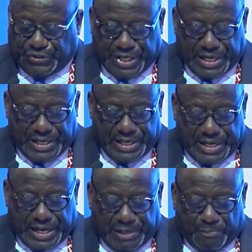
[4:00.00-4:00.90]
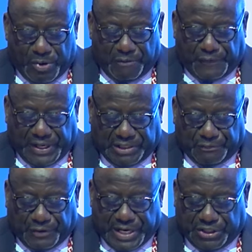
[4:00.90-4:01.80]
easier and more
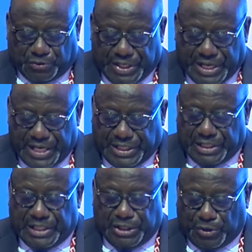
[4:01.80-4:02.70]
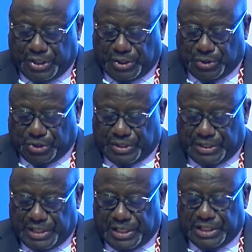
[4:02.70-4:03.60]
effective for us to engage in digital
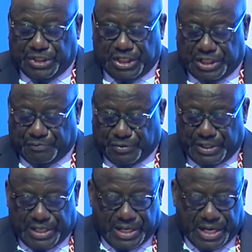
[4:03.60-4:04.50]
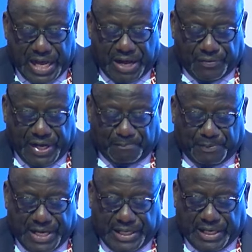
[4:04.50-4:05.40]
inclusion initiatives now than
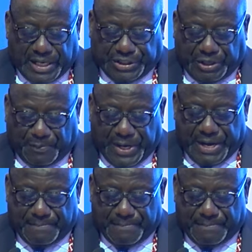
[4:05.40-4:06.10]
playing a catch-up